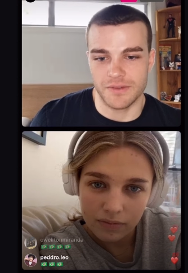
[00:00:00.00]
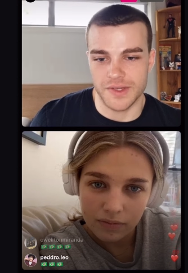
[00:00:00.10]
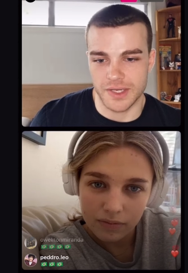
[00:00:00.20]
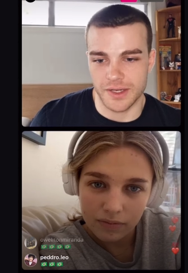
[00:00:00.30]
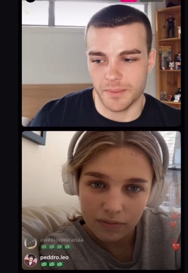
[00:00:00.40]
Speaker 1: come to
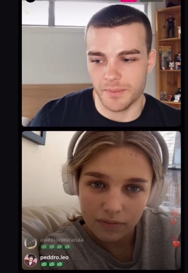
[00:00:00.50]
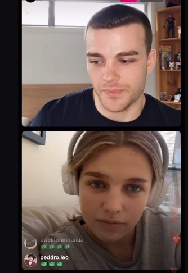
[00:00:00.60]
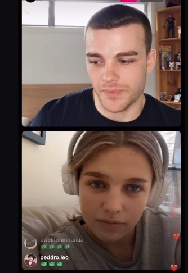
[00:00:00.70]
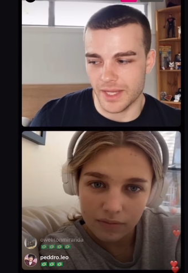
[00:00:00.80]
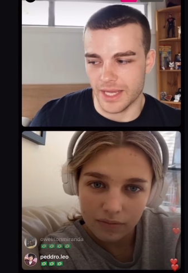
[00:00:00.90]
visit
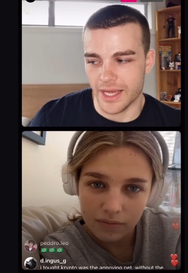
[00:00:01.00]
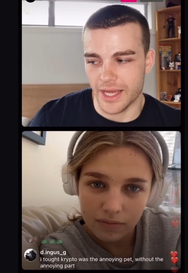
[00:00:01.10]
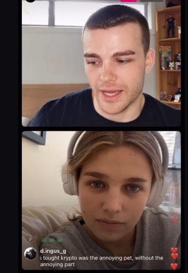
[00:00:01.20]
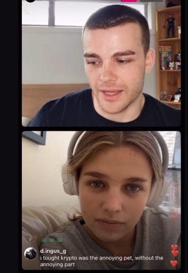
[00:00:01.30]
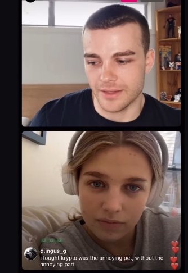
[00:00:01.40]
him,
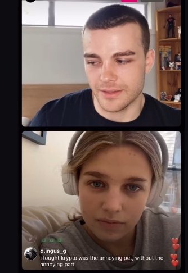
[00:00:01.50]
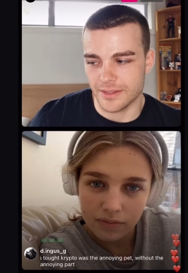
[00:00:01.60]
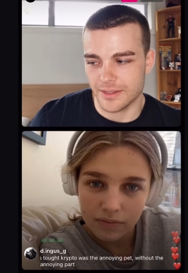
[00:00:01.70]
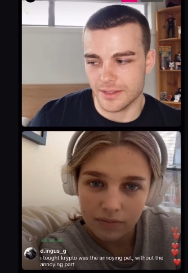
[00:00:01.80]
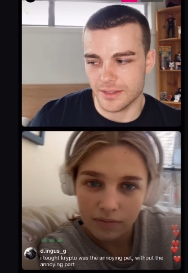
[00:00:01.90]

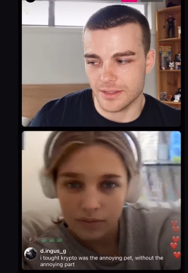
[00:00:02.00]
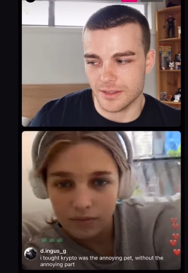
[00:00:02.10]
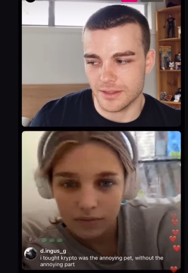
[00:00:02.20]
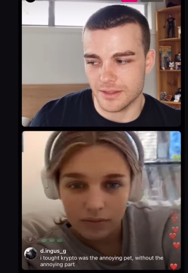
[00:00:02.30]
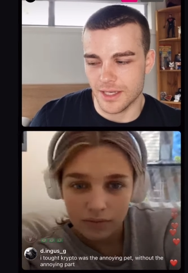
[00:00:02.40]
and
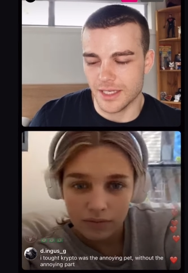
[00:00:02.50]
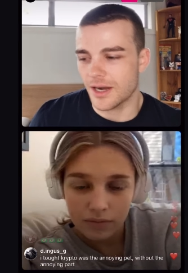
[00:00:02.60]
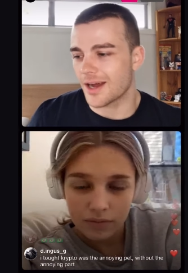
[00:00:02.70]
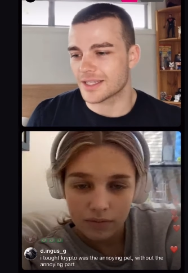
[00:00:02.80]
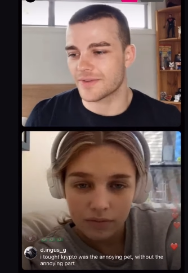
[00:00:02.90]

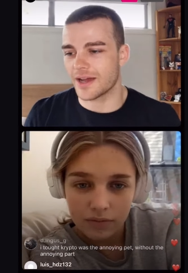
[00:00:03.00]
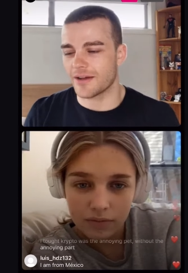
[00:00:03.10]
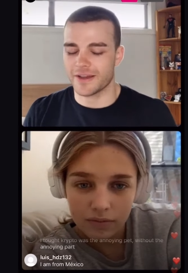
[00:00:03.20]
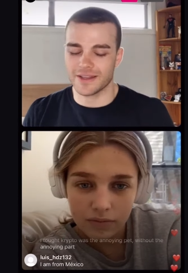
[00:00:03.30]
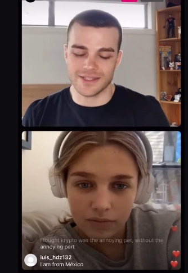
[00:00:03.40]
I don't know. I just
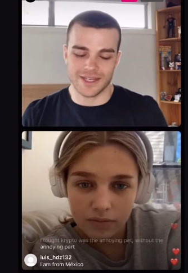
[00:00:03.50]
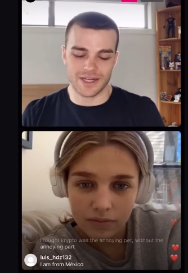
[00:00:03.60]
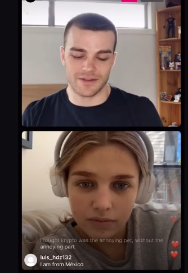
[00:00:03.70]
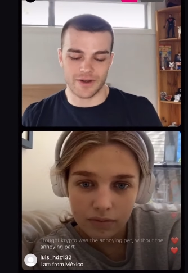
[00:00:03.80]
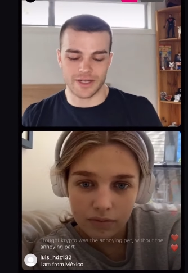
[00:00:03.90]
find, I found that
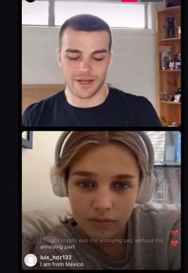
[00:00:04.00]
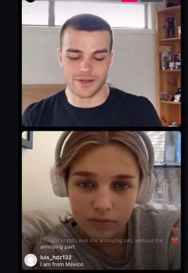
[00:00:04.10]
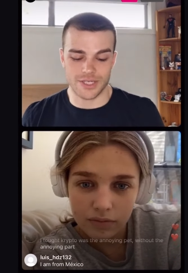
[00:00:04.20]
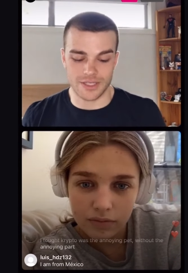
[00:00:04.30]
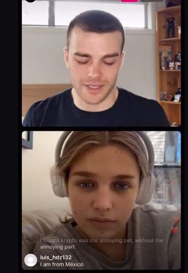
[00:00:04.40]
scene very
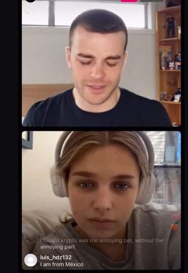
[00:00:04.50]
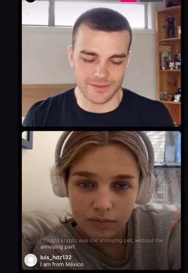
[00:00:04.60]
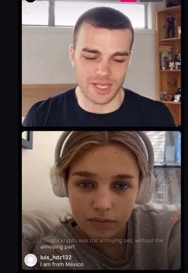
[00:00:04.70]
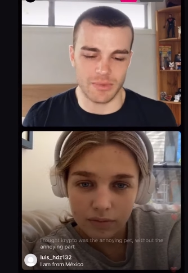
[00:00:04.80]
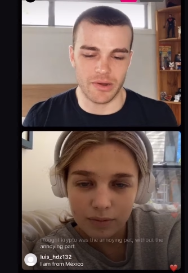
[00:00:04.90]
touching.
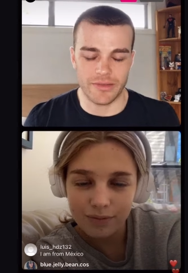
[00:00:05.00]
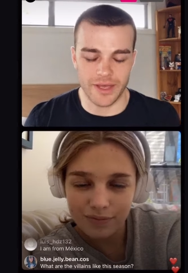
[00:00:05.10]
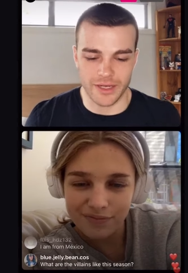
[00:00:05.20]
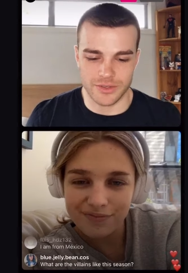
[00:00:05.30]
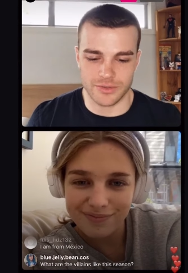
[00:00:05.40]
They they're
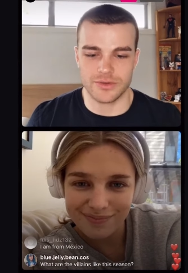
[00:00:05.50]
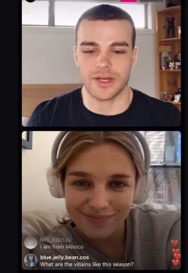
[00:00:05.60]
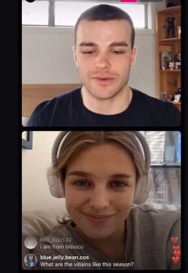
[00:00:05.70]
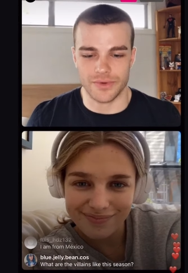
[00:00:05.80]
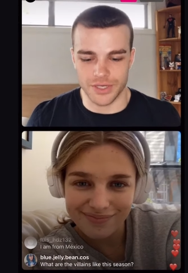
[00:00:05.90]
both there
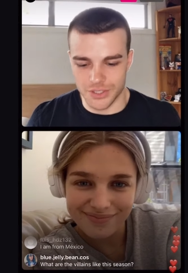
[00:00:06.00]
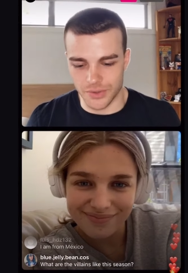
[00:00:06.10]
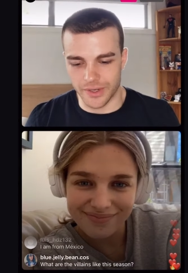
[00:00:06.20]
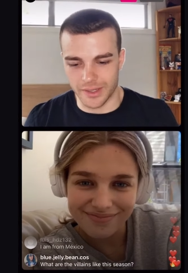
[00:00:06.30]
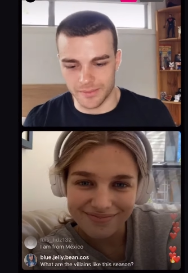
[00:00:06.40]
mm. trying to
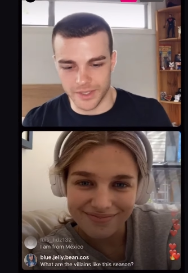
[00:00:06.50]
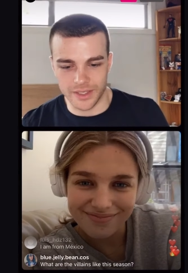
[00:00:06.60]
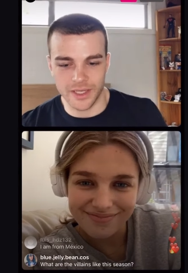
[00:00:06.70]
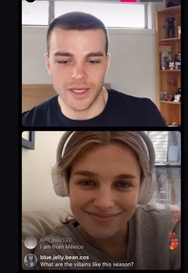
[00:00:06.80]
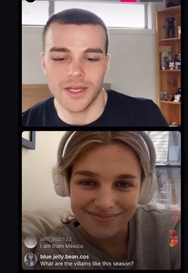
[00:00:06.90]
reassure him
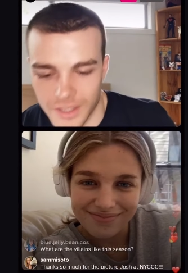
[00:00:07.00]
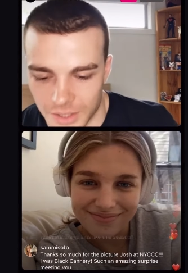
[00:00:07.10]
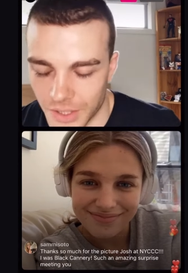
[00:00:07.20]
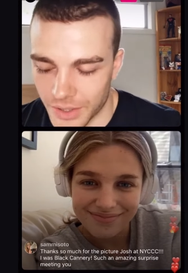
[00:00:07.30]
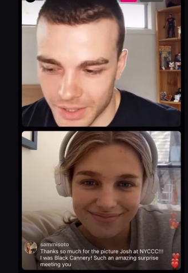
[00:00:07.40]
that
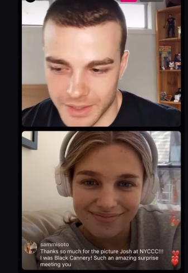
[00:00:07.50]
you